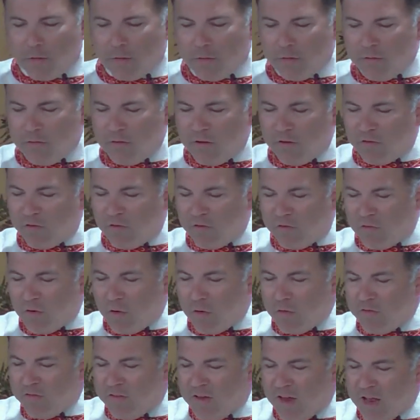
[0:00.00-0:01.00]

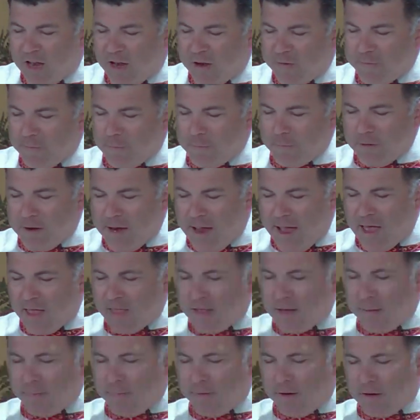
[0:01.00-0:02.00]
disassociating from
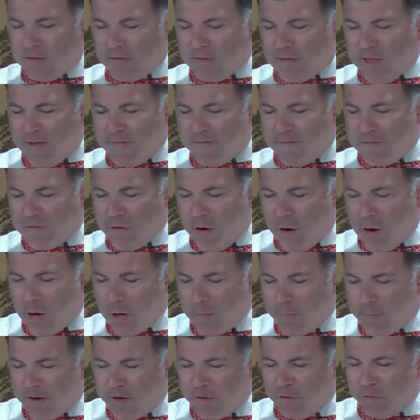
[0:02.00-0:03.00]
reality because life is
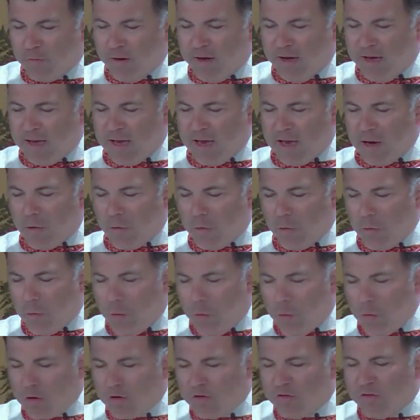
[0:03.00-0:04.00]
hard by drinking or
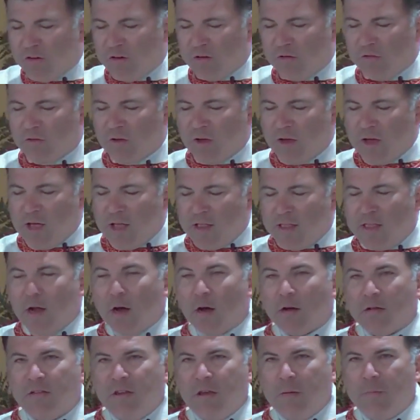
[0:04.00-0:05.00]
orgies. That
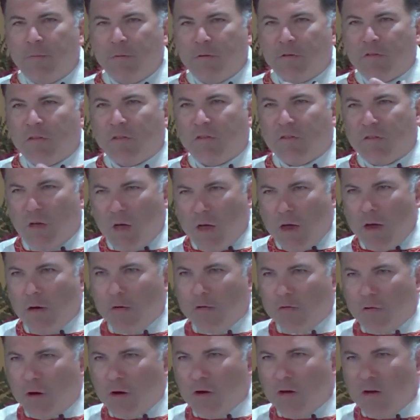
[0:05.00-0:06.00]
our deepest
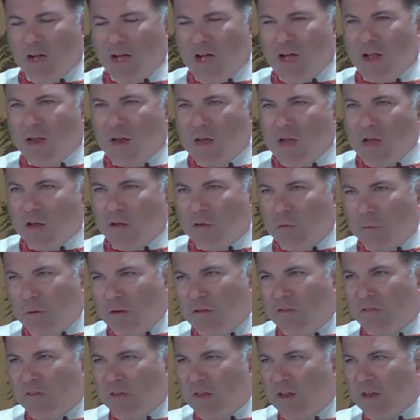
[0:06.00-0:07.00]
desires are not
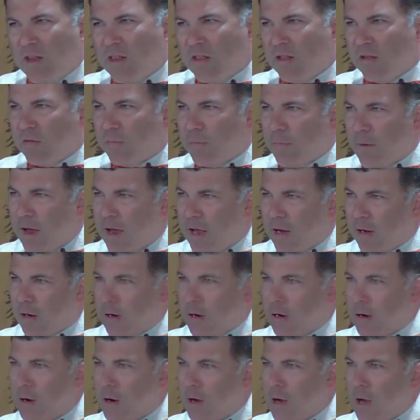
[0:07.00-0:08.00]
twisted in this
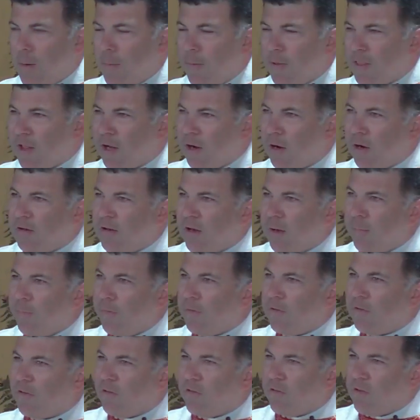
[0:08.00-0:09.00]
manner, but that our
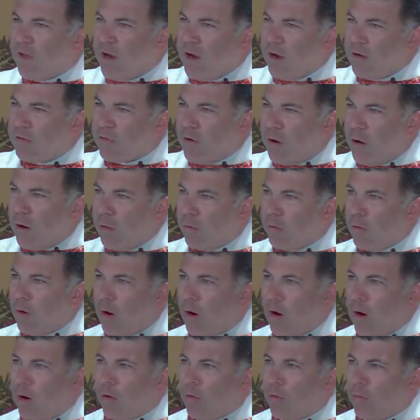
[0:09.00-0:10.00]
deepest desires
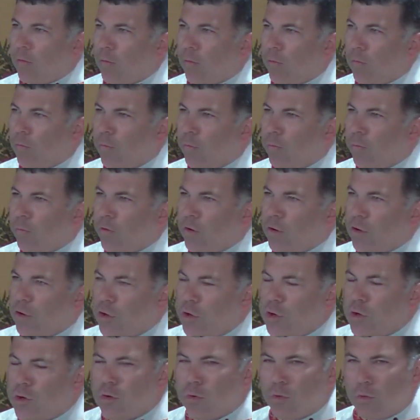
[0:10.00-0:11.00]
are
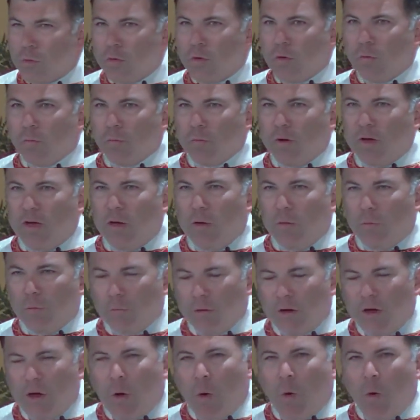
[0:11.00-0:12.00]
renewed,
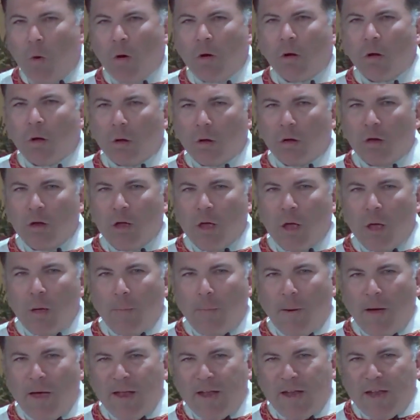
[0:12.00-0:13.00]
reordered
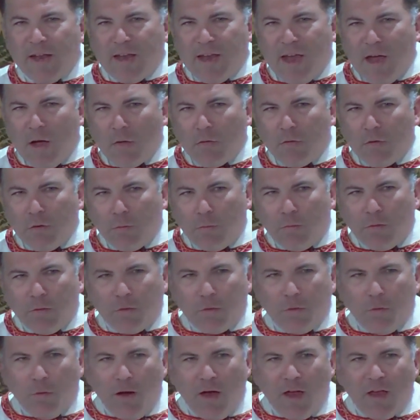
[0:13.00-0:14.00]
by an encounter with
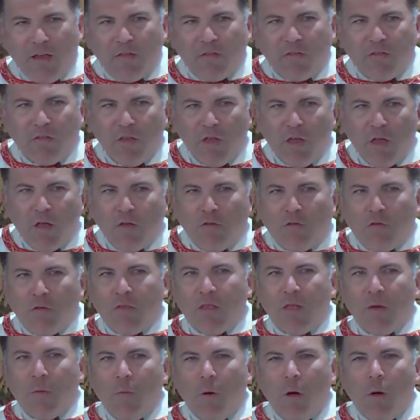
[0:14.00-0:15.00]
Christ, so
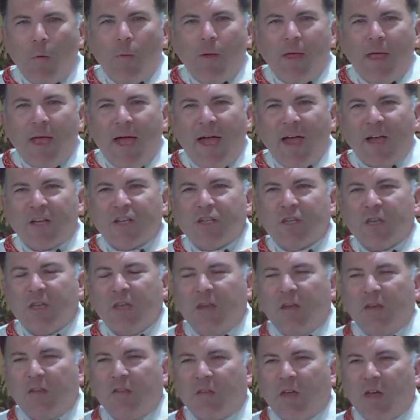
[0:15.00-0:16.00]
that what we actually
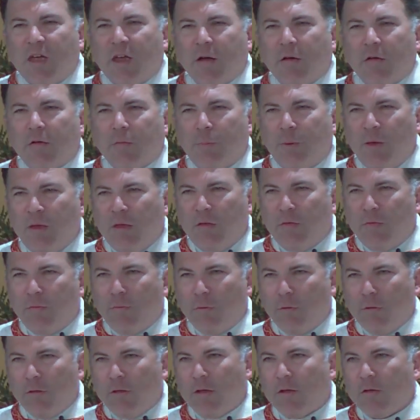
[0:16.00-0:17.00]
desire is
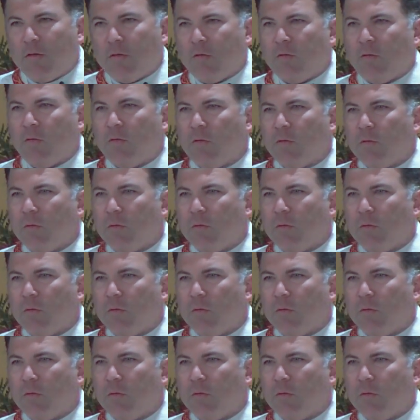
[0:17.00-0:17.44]
peacefulness.